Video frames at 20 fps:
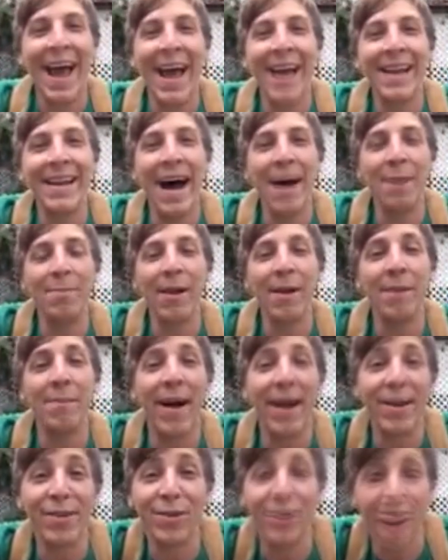and I play
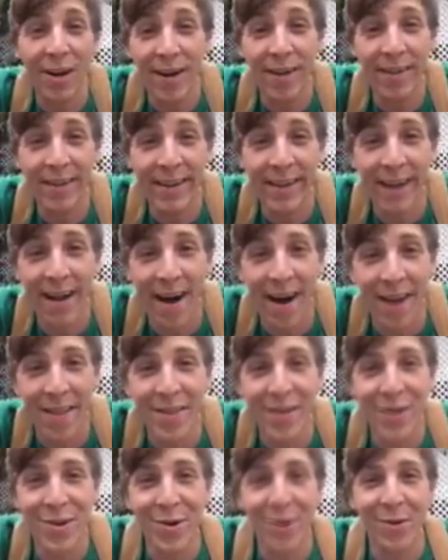Michael Darling
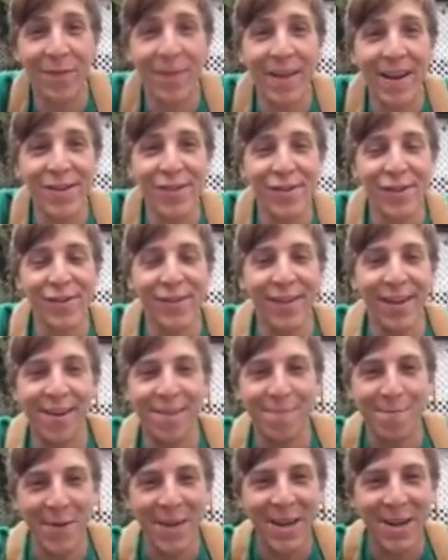on the New Adventures
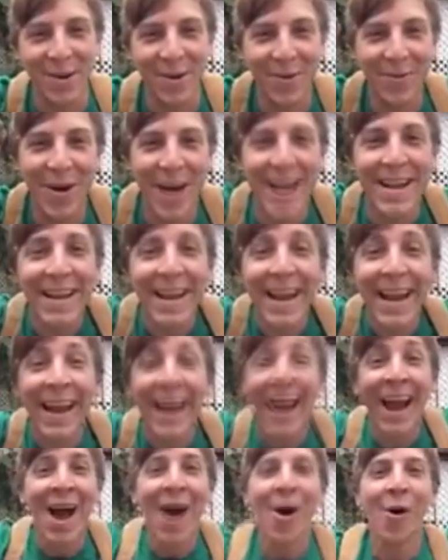of Peter and
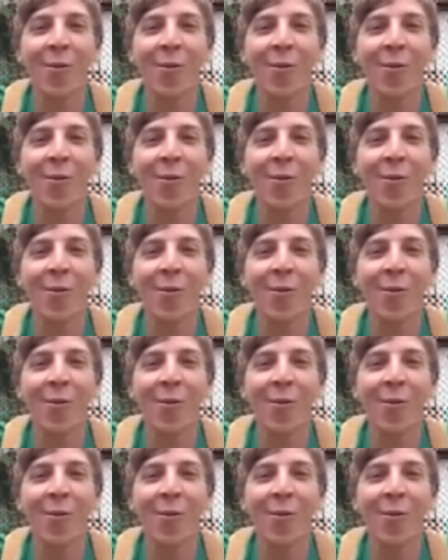Wendy,